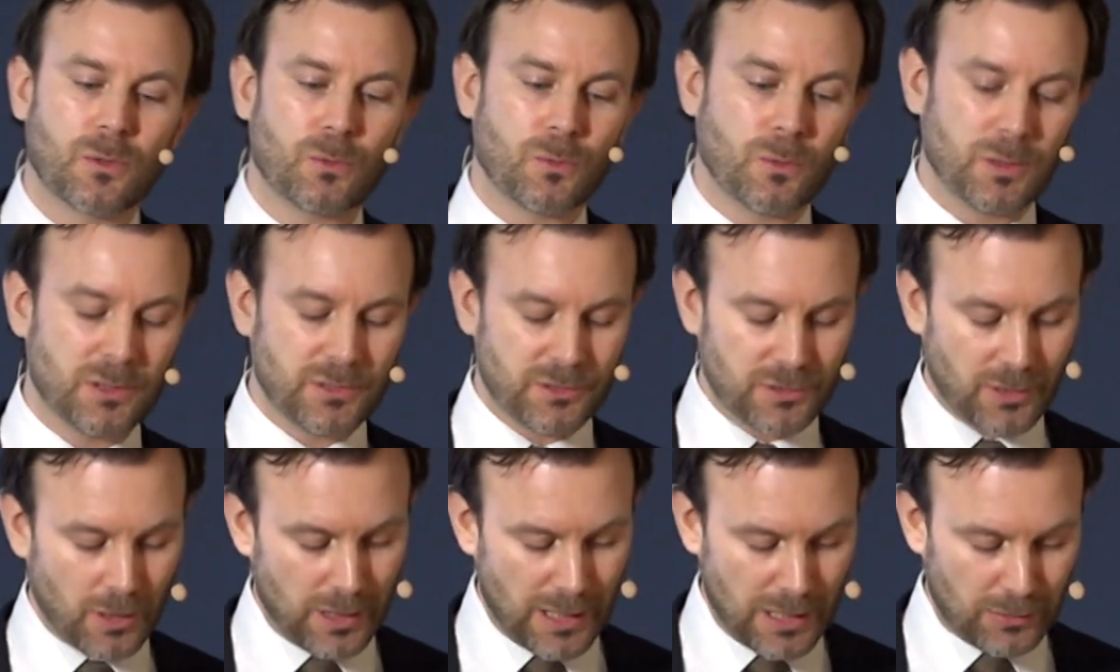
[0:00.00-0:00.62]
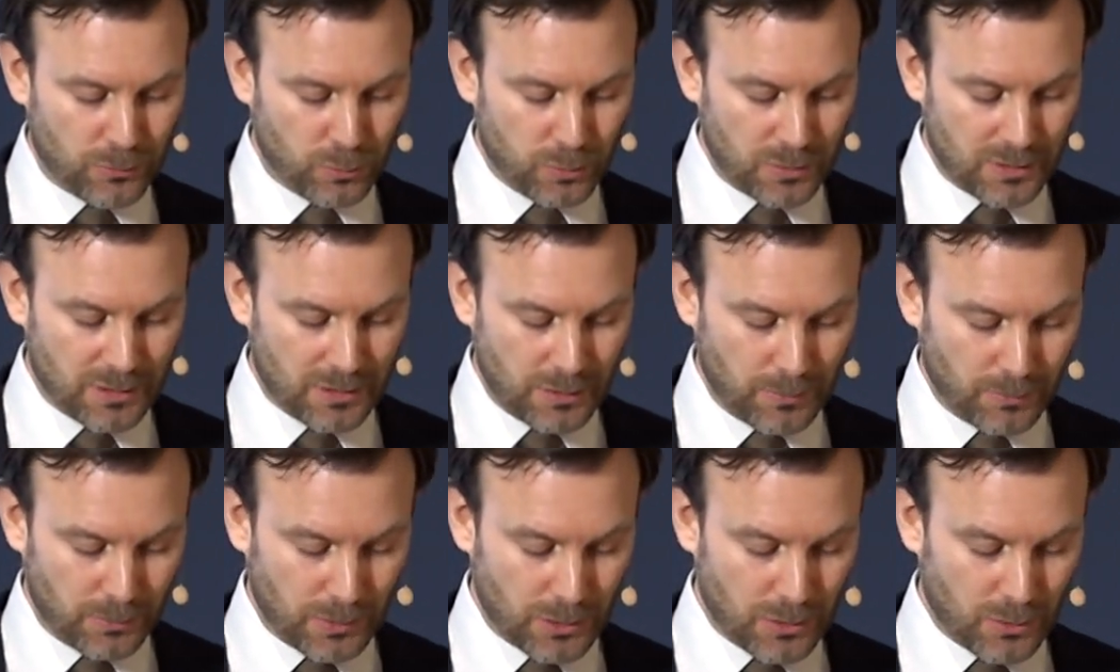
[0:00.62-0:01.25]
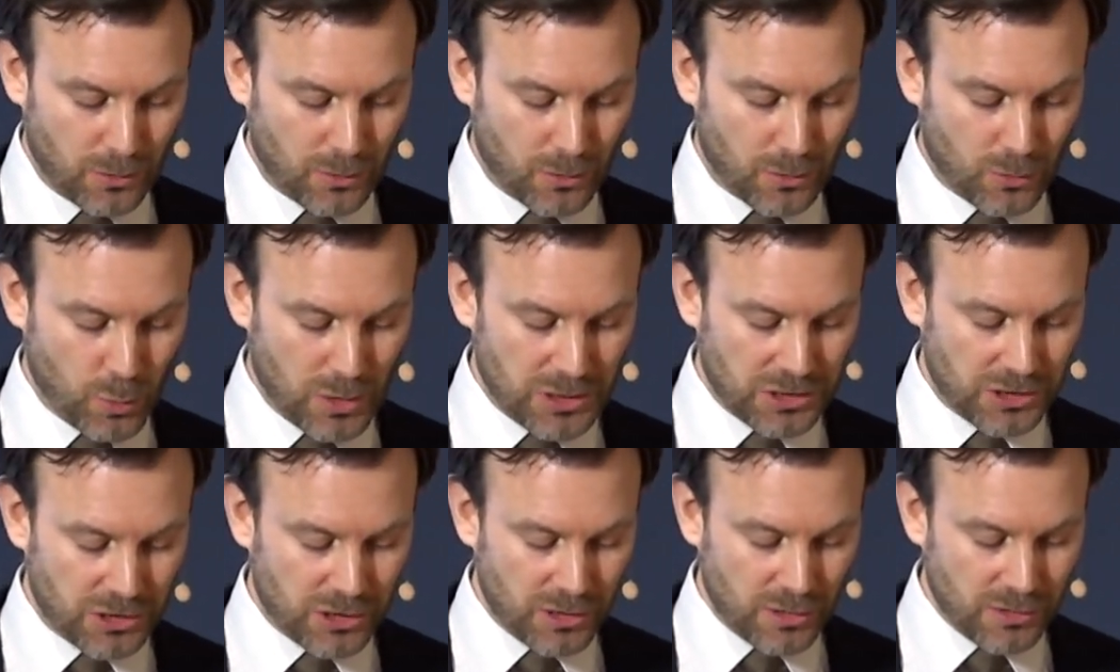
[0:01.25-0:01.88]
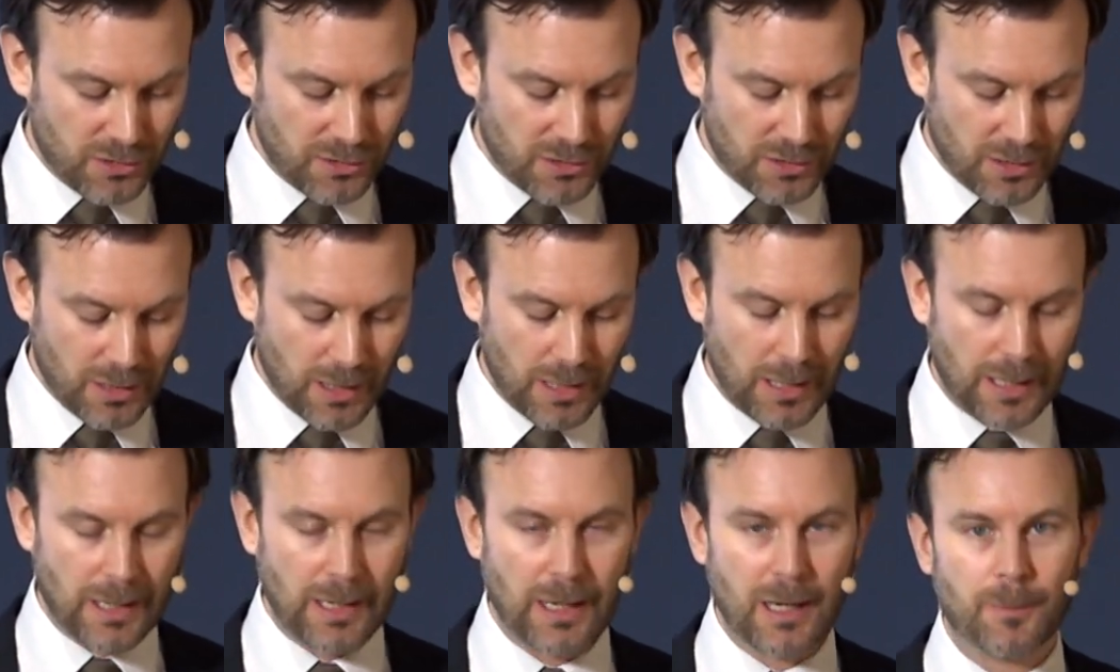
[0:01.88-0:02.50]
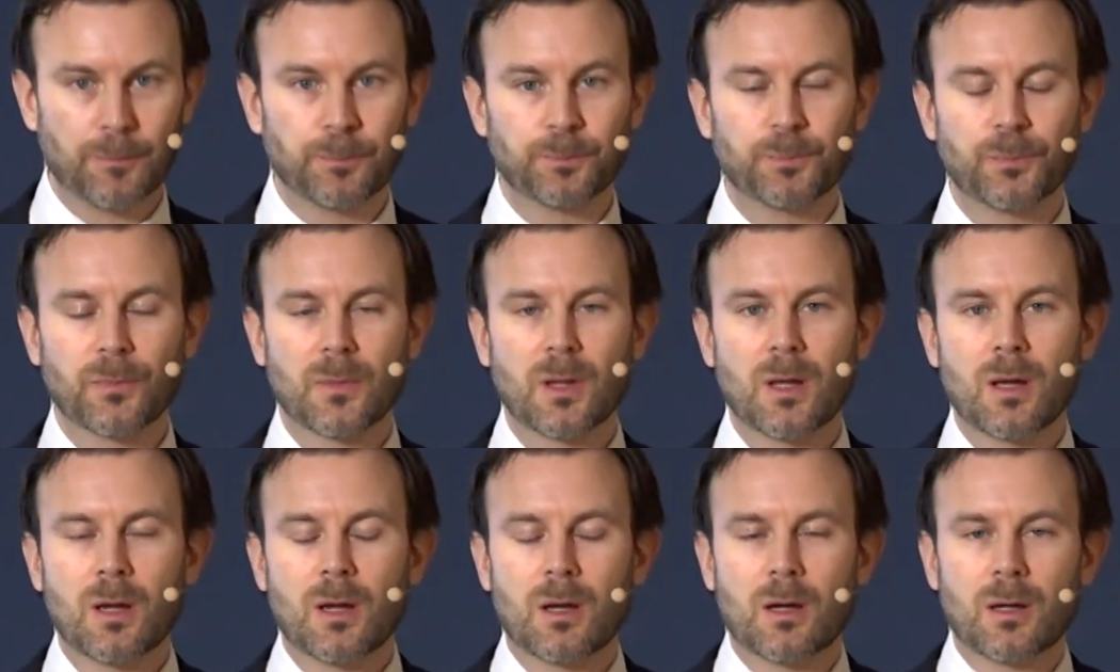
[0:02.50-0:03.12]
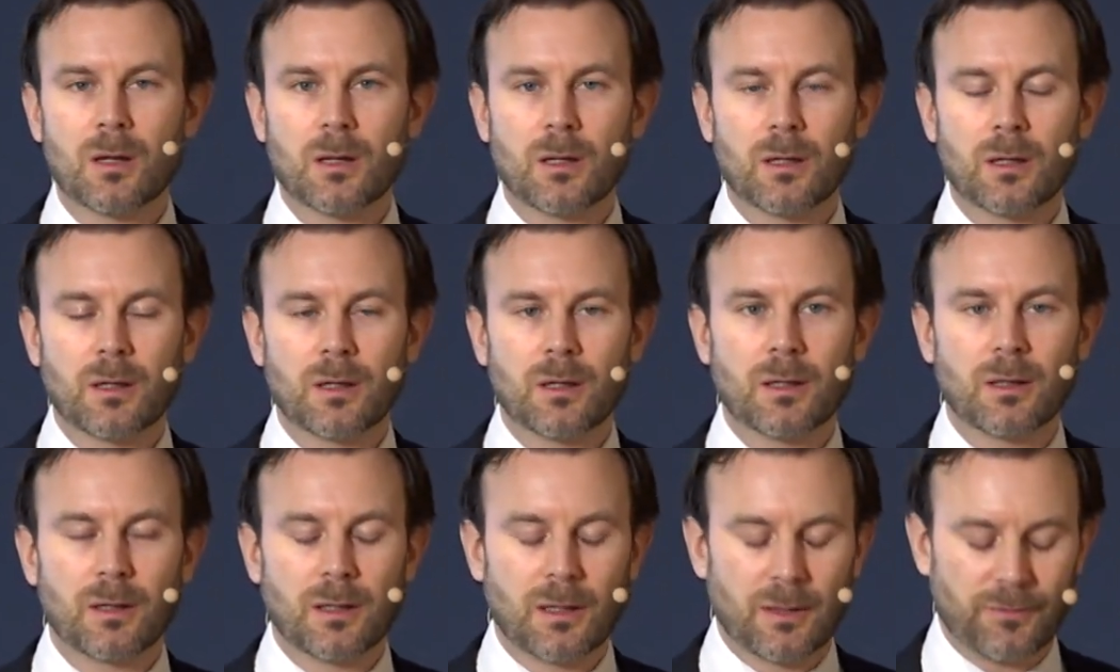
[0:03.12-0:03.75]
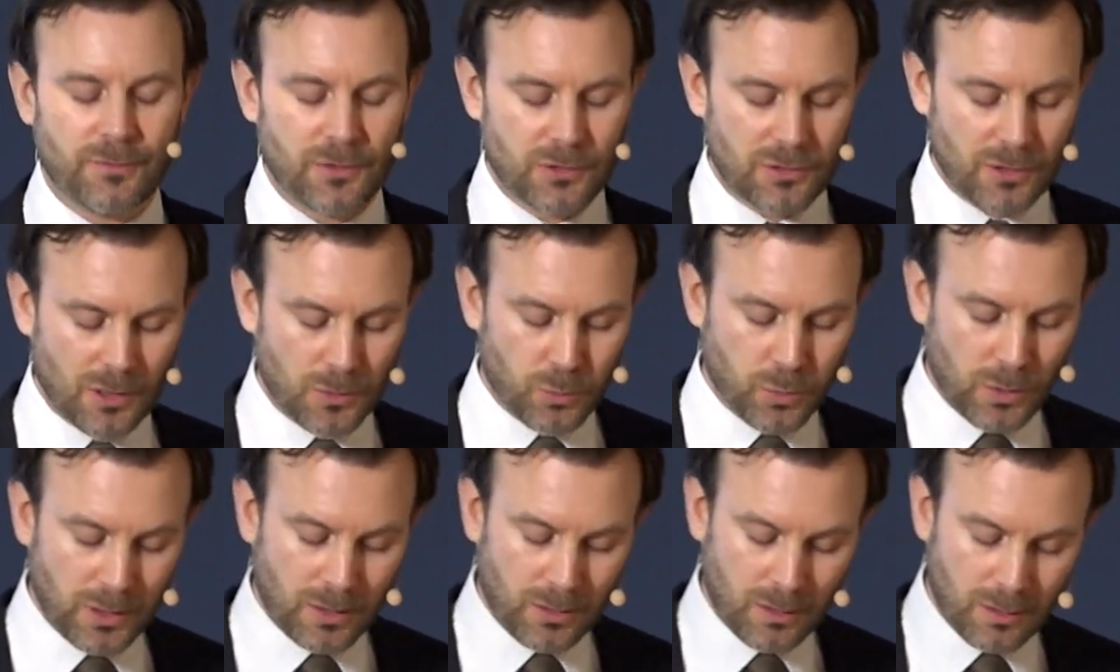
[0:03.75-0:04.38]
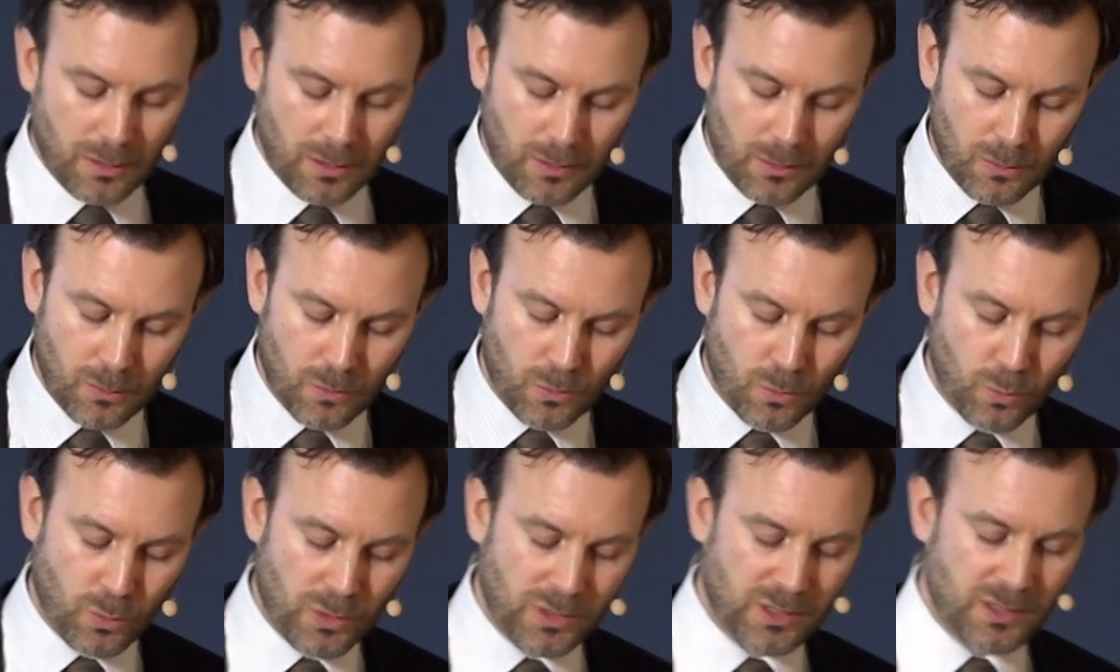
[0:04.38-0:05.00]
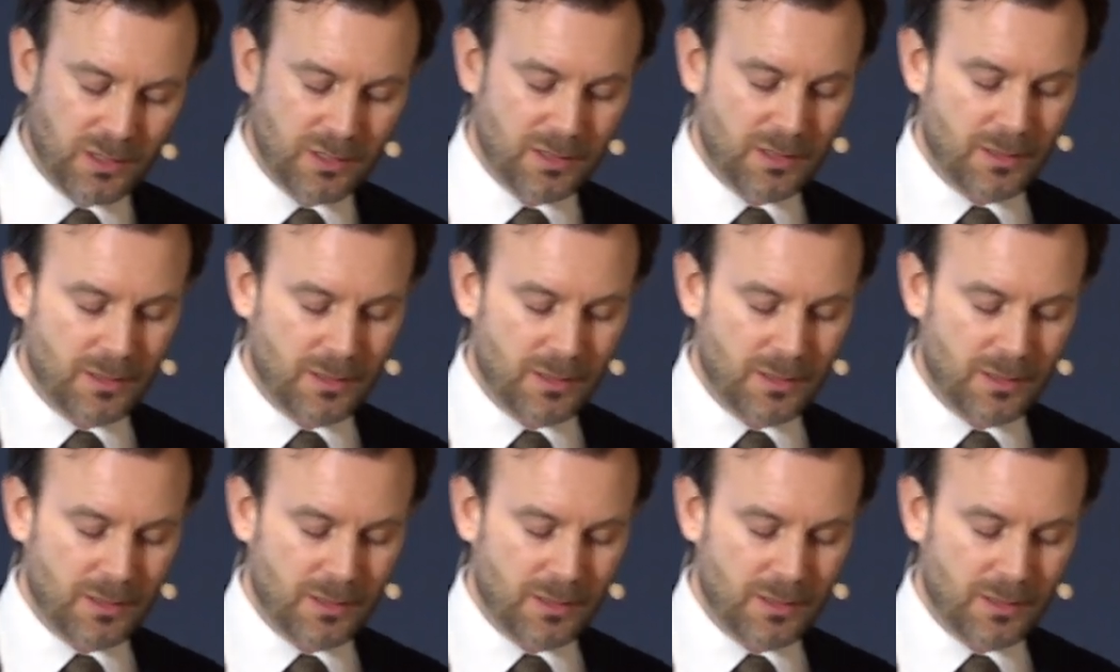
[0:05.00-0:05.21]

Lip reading: we'll start out with some questions. We'll start with